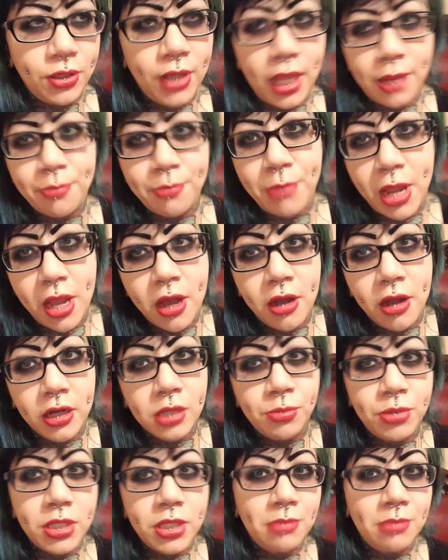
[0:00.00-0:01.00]
like my
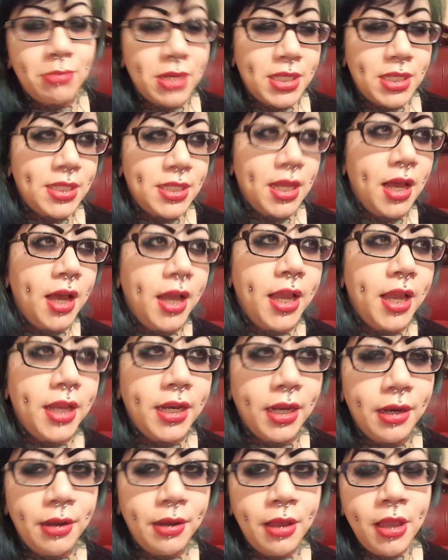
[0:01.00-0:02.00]
octopus on my side
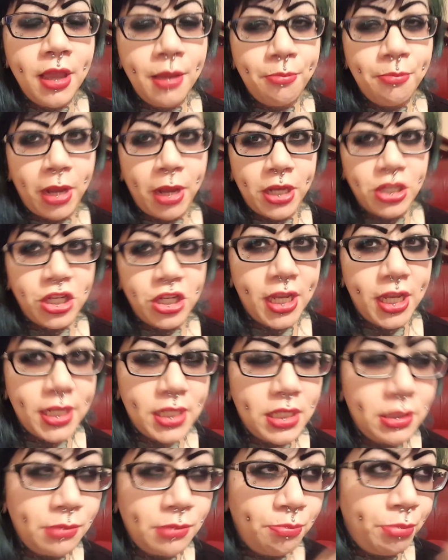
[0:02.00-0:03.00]
and my
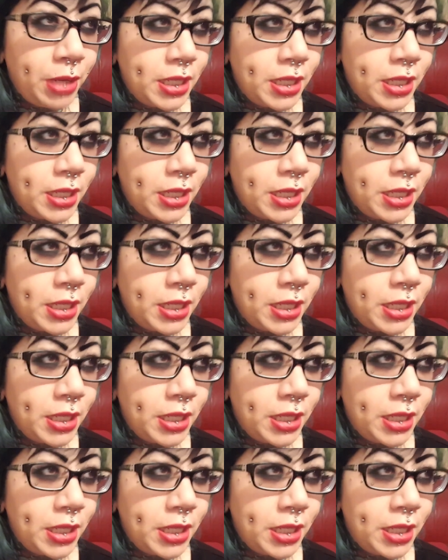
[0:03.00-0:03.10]
chest,